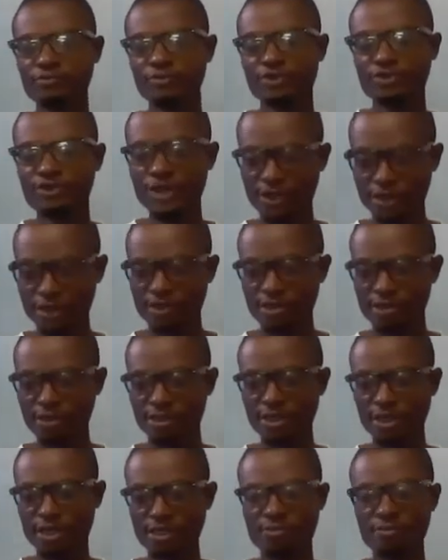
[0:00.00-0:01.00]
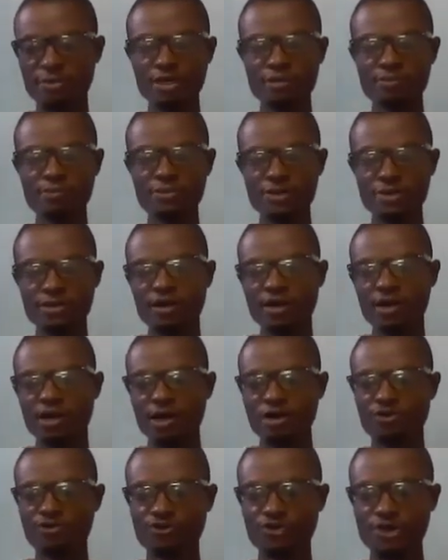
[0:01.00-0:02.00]
think that may be
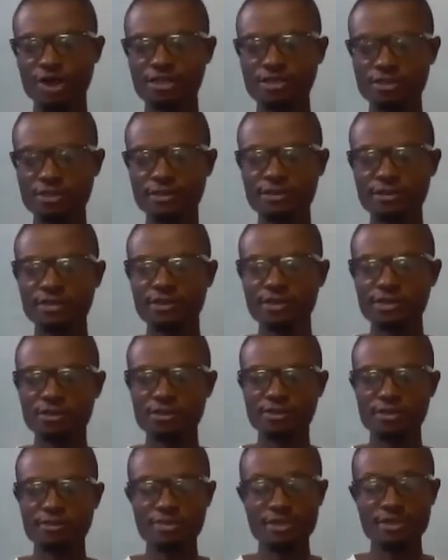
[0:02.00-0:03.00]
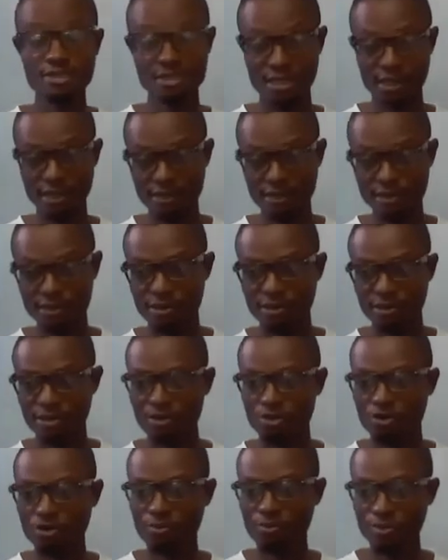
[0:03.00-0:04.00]
affecting the Mbizana
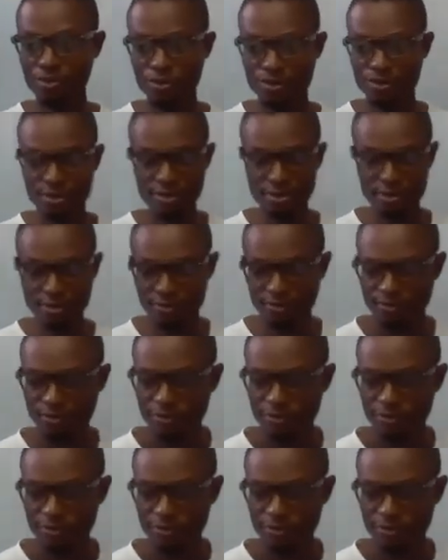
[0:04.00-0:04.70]
community.